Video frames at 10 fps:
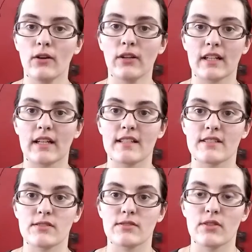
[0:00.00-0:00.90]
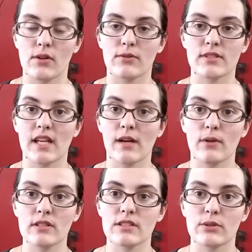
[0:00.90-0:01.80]
Okay guys, so today I
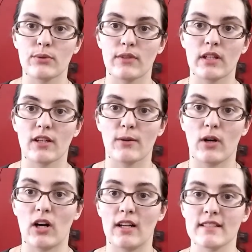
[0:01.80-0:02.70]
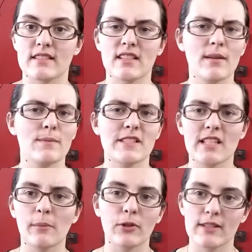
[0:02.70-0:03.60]
wanted to do a video on some
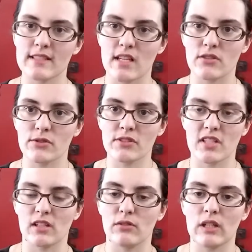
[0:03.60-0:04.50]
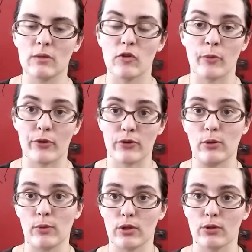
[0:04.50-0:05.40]
summer essentials that you need for both
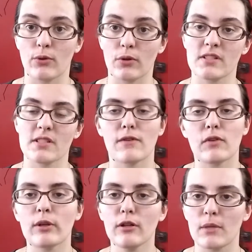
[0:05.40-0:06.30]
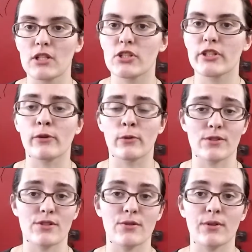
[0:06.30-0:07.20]
you and your horse. If you hear munching or
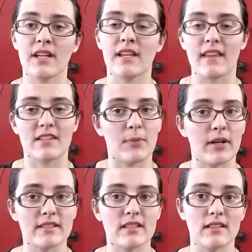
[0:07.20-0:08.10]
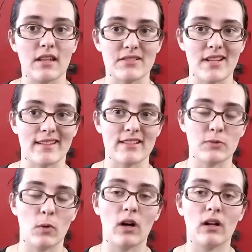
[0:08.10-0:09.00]
snorting, that's Bugsy on the other side of
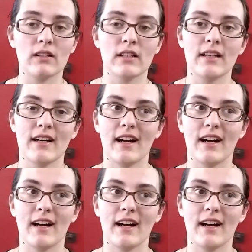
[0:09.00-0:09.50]
this wall.